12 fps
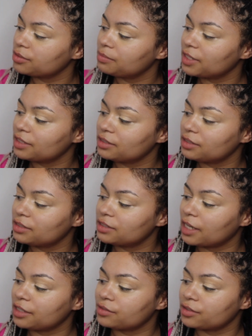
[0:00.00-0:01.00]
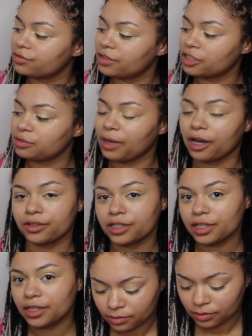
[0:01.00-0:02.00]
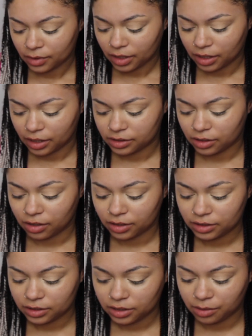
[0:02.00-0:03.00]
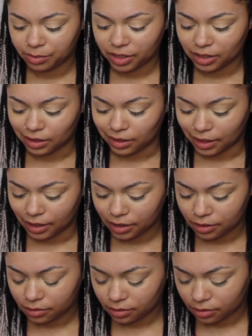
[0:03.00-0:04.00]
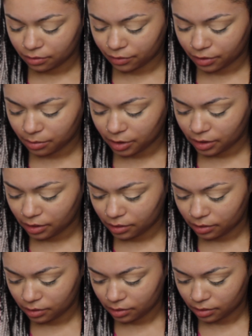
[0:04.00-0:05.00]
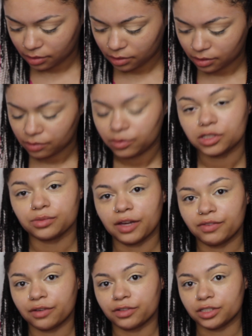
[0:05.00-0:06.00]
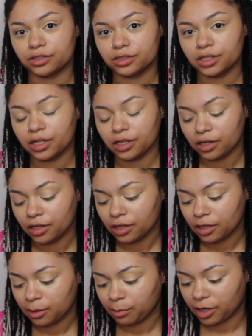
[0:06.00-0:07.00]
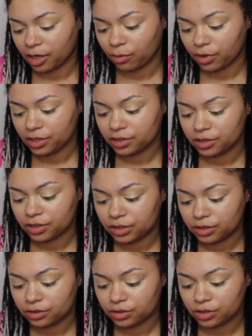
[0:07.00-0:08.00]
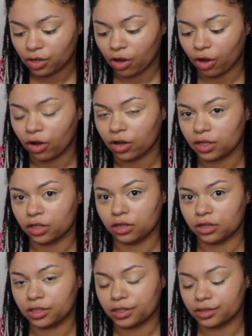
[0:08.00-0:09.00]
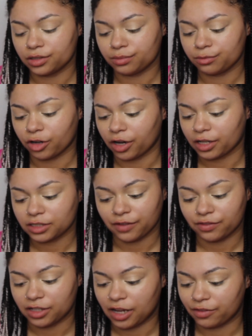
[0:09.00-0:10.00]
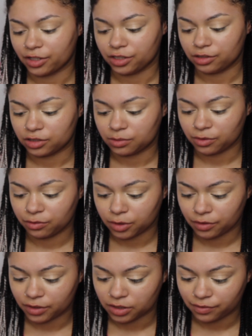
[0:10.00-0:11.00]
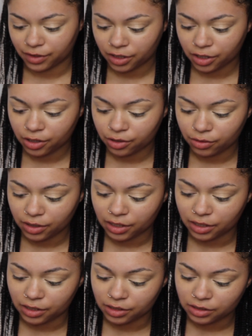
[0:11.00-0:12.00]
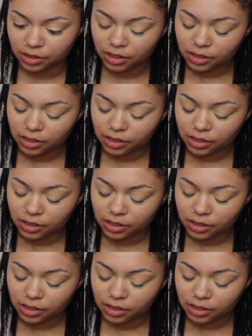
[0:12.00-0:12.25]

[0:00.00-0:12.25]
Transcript: Mist Set and Refresh Powder. It's honestly a bit light for me, which is why I've never used it, but I wanted to use all products I've never used before for this video, and